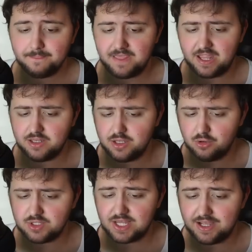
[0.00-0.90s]
that
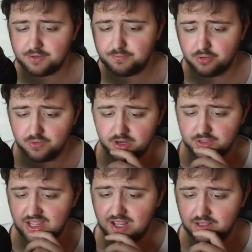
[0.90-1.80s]
knows how to pull their
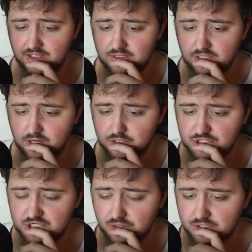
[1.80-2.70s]
tail into their
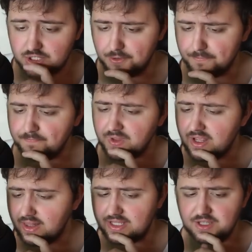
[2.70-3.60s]
shell too,
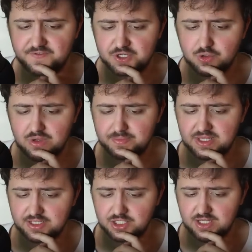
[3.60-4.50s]
like the official
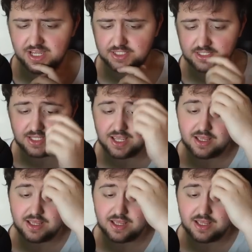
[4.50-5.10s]
website suggests.